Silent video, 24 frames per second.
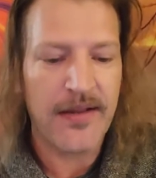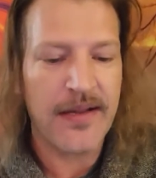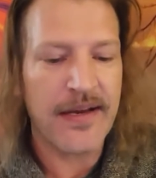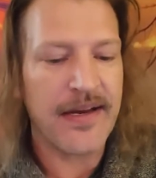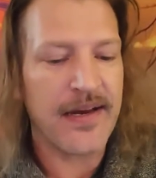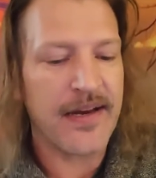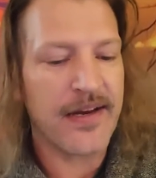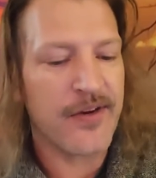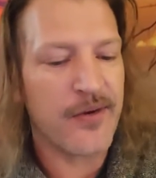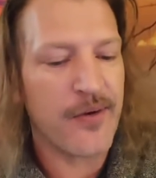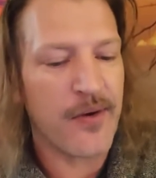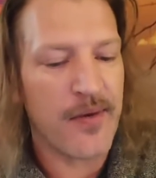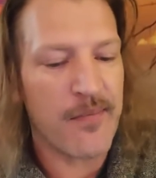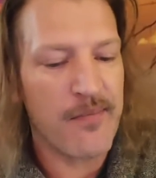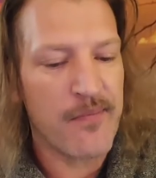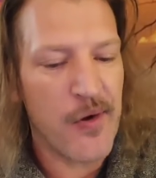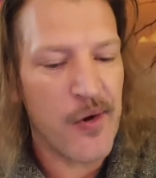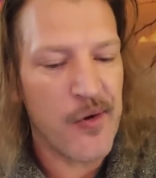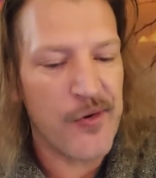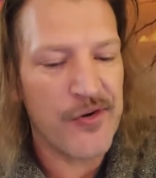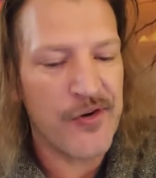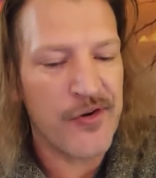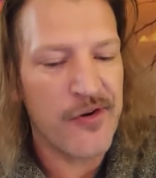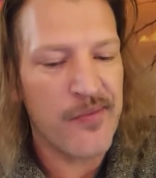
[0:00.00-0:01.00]
leading to
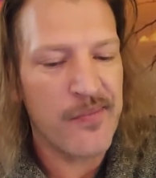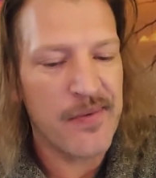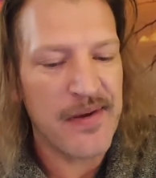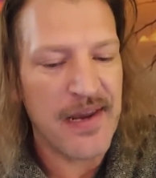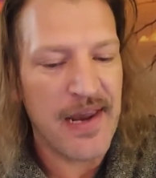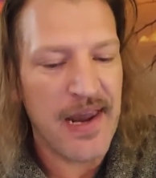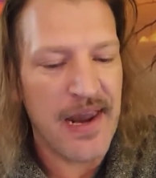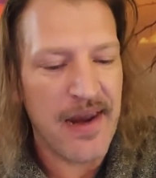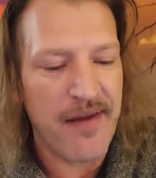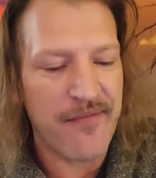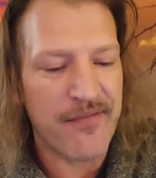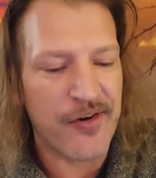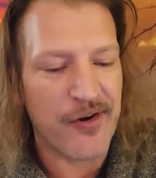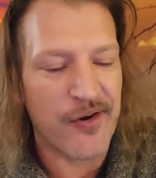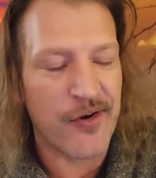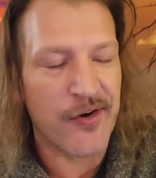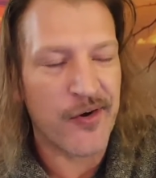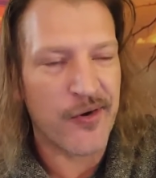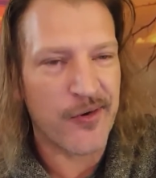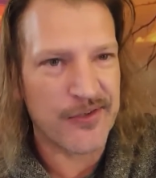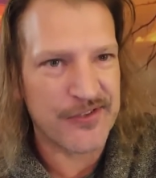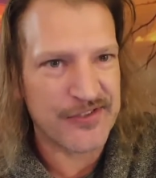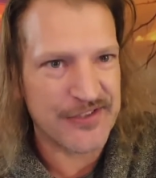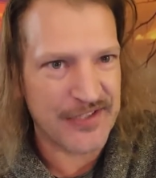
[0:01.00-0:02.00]
emotional
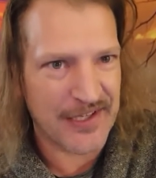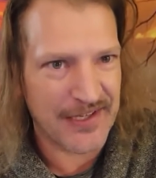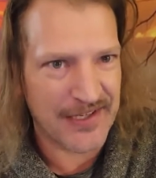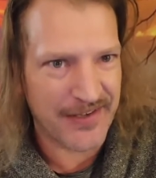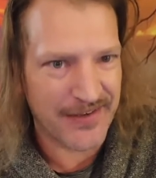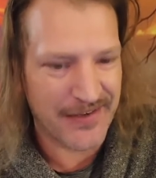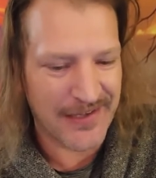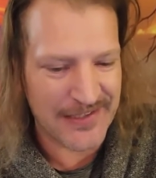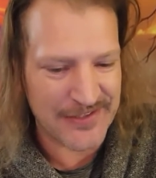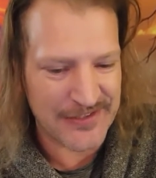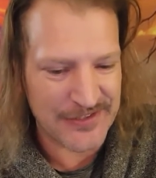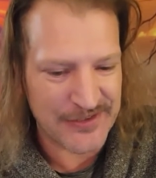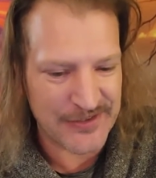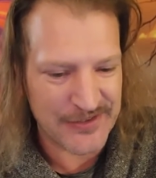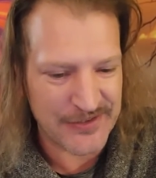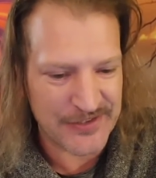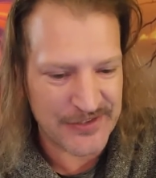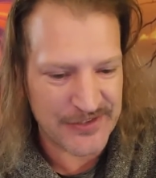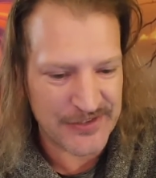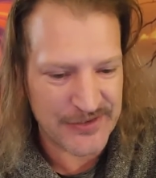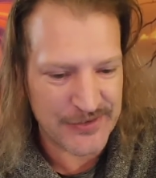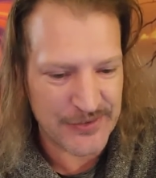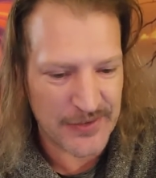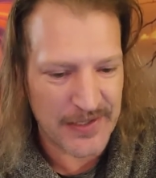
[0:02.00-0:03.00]
behavior or psychological
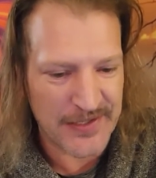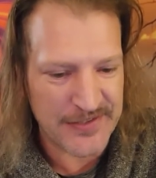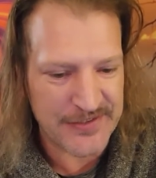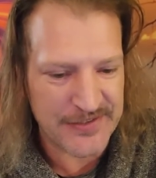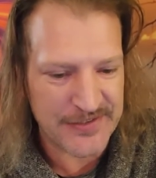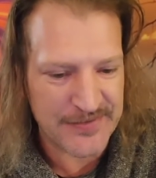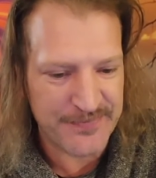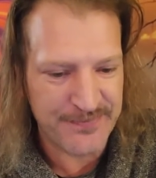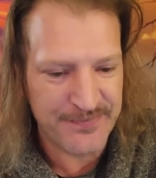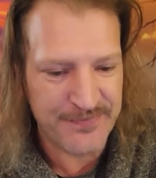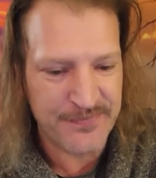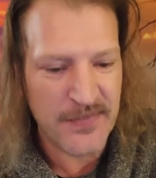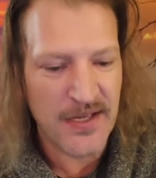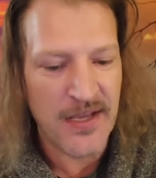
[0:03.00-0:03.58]
distress.